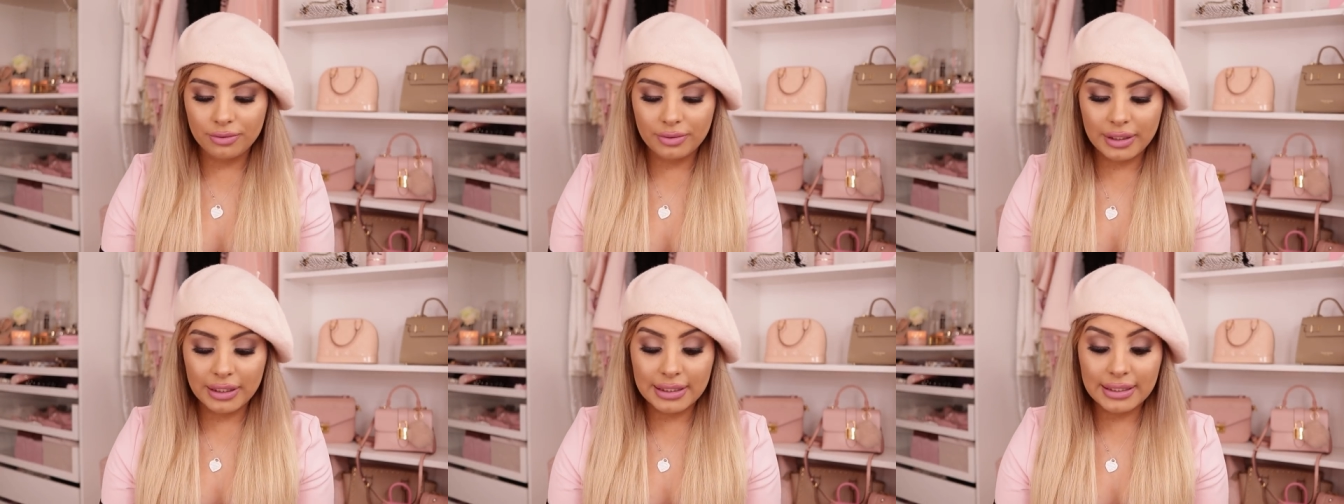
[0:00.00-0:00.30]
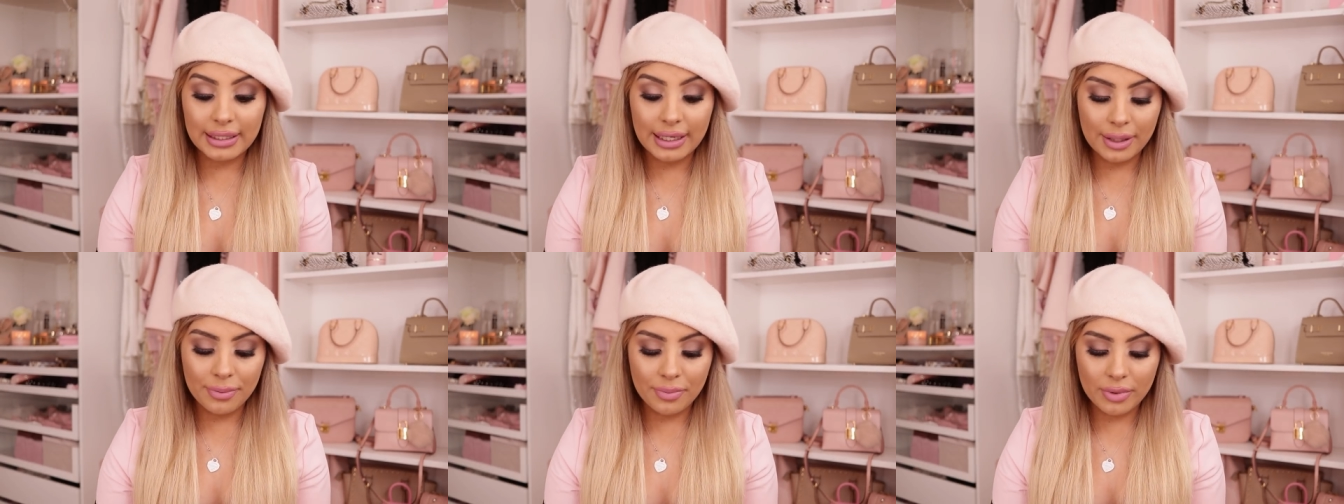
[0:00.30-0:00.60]

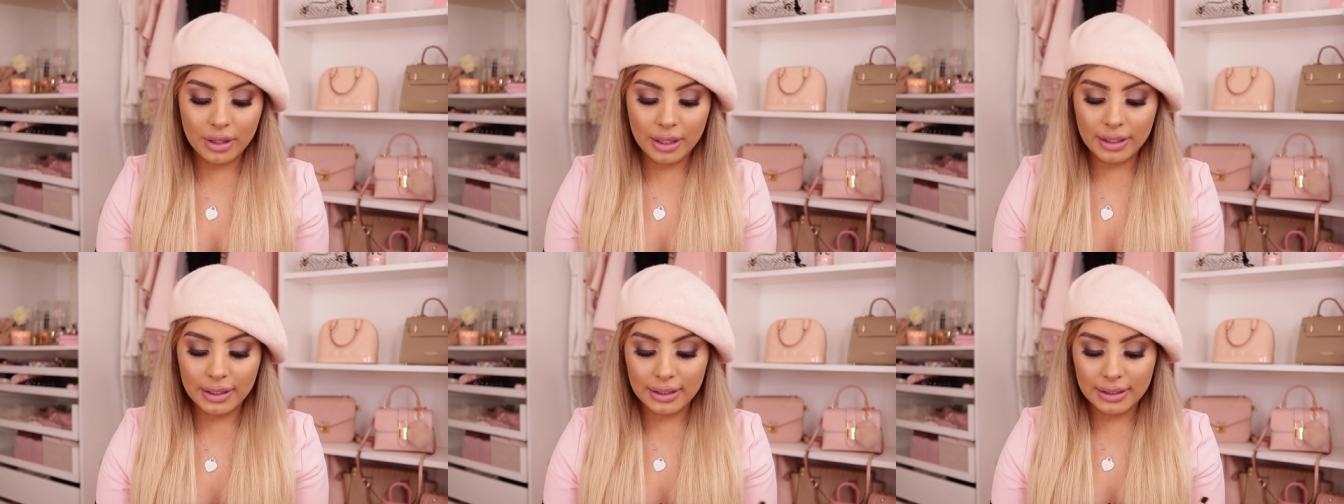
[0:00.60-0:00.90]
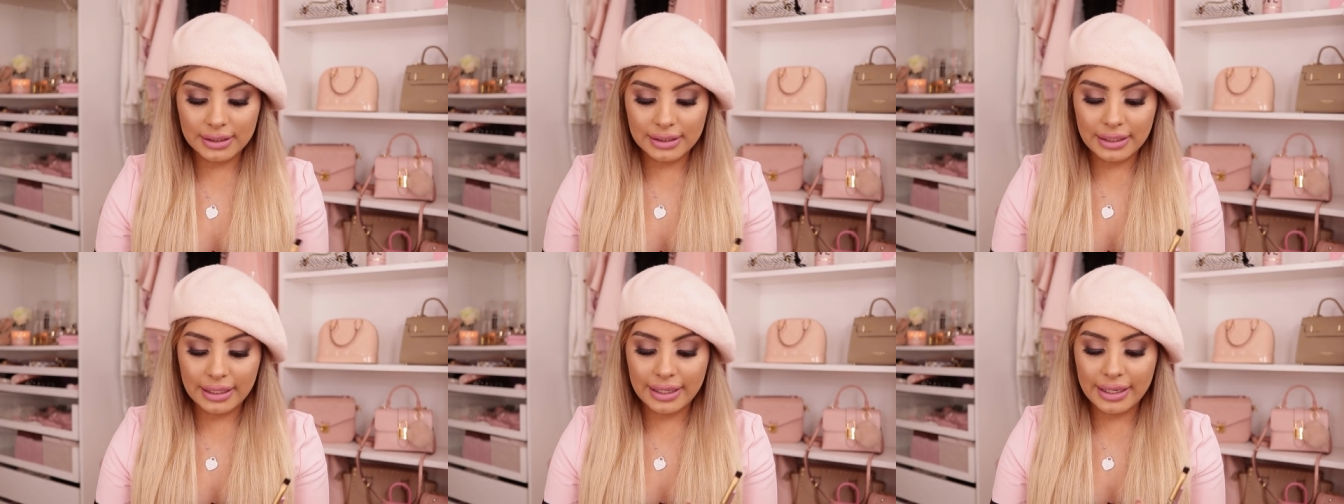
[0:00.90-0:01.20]
Faced eye
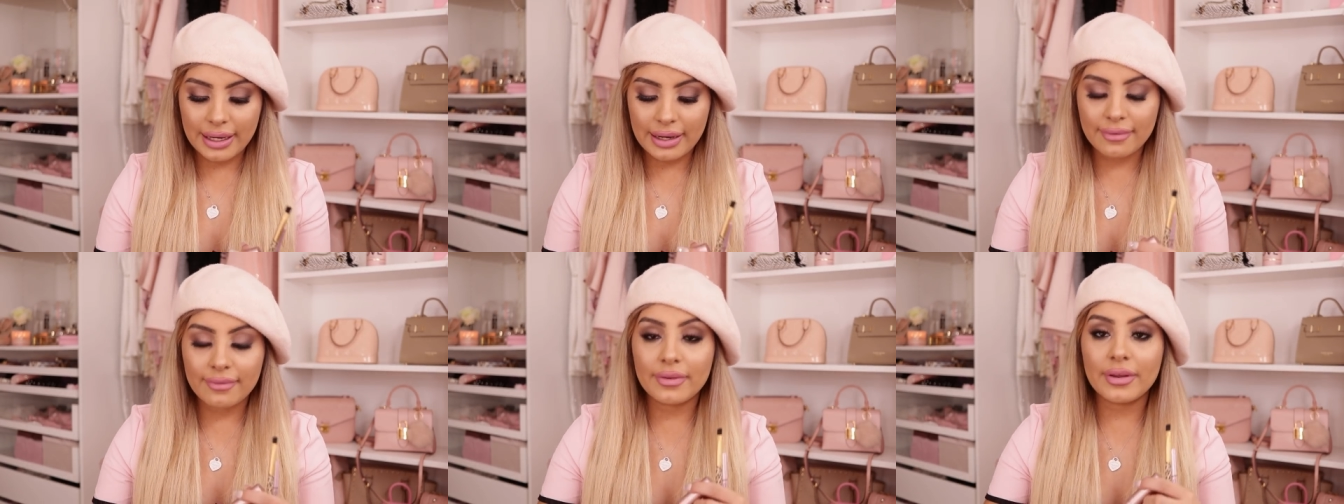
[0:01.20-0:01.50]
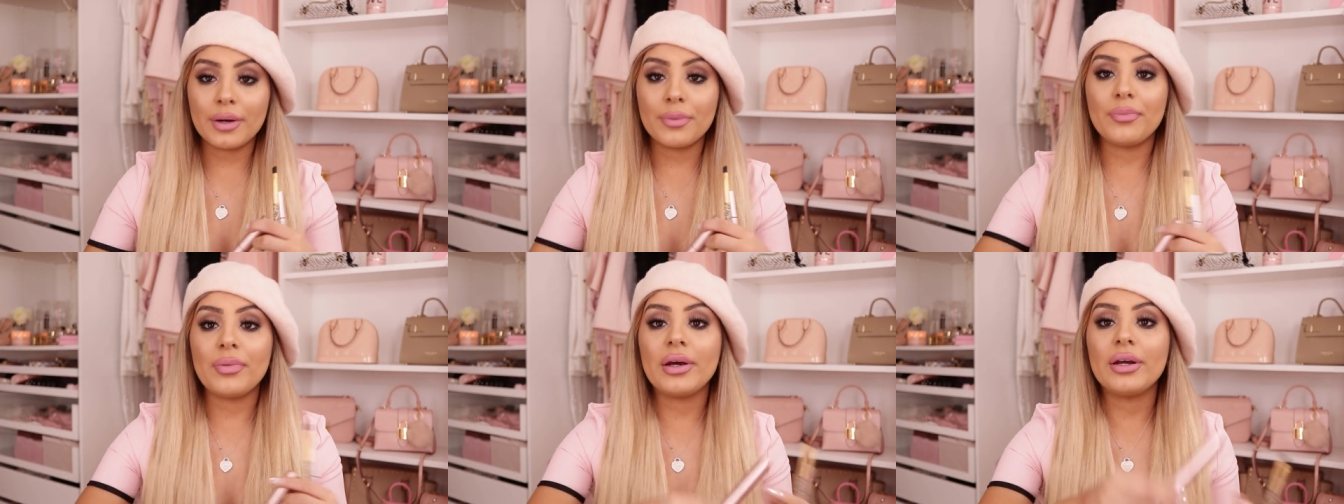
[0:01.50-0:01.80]
products. I have
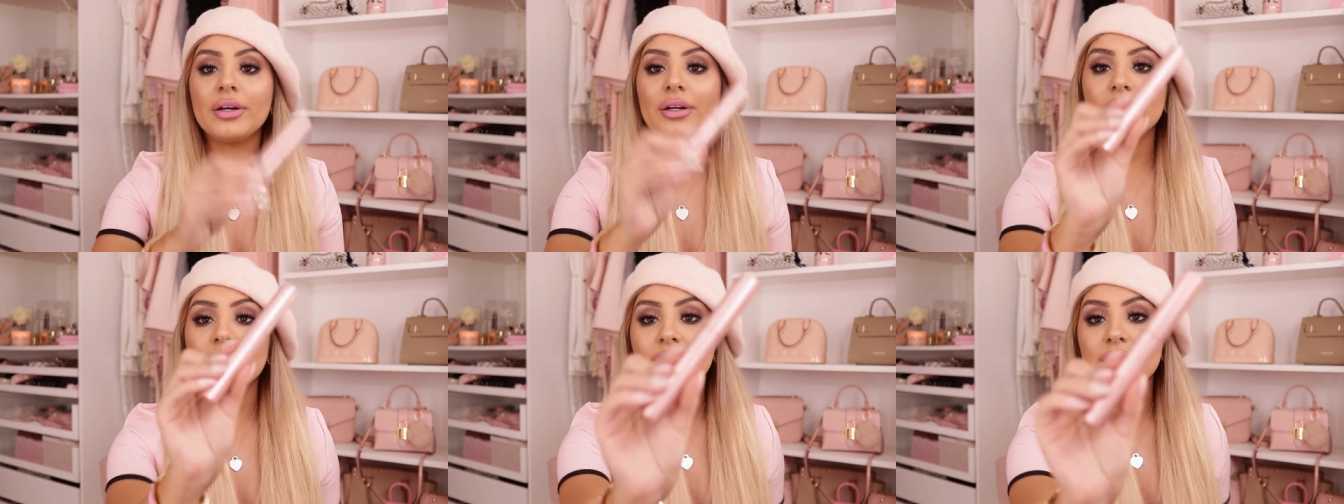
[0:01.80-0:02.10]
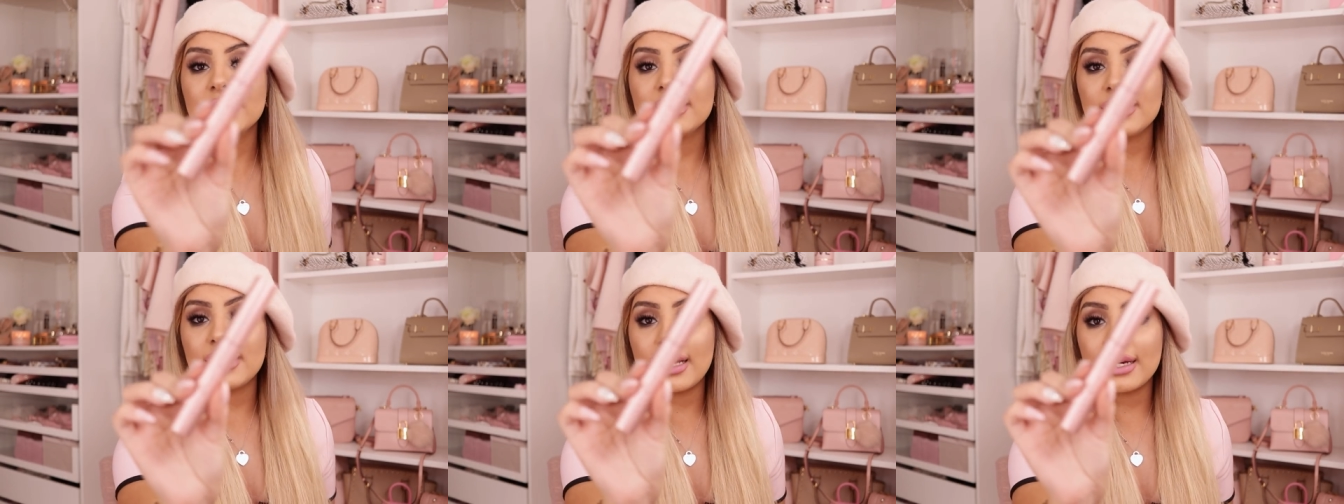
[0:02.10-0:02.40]
their Better
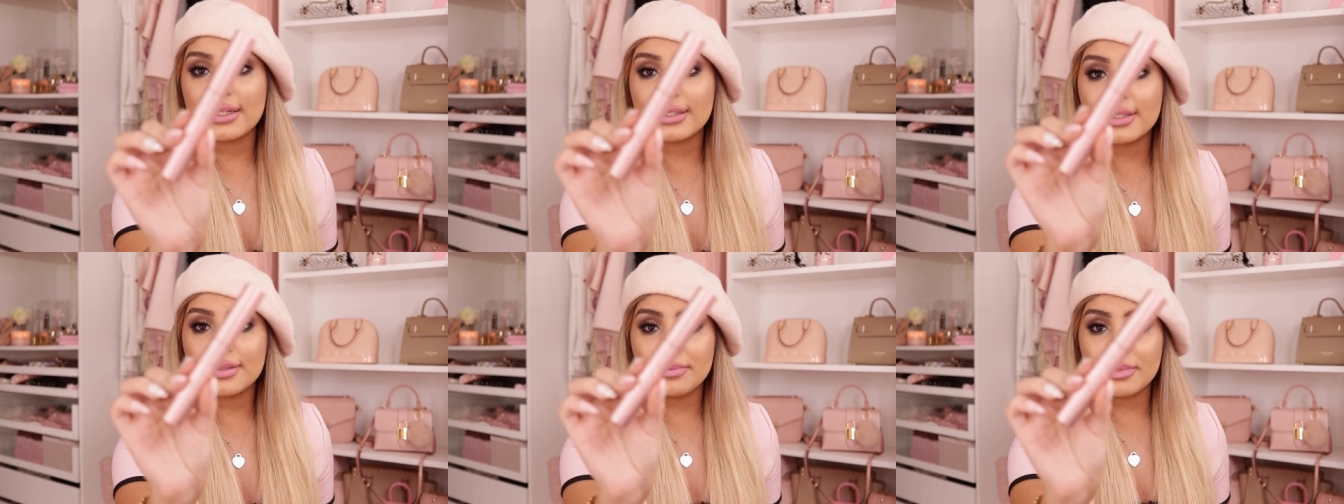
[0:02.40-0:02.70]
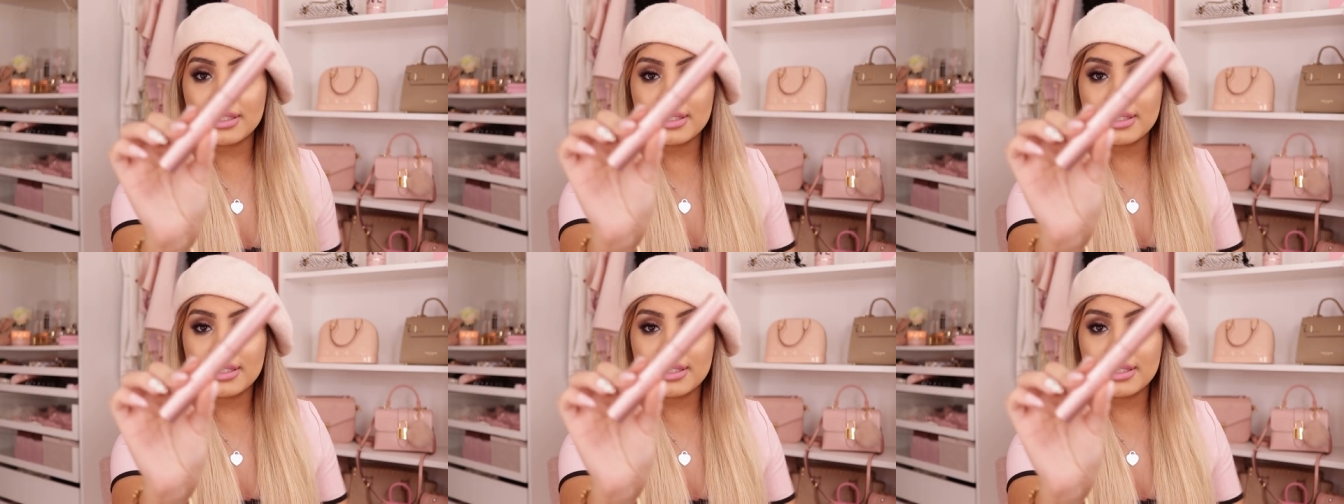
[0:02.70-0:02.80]
Than Sex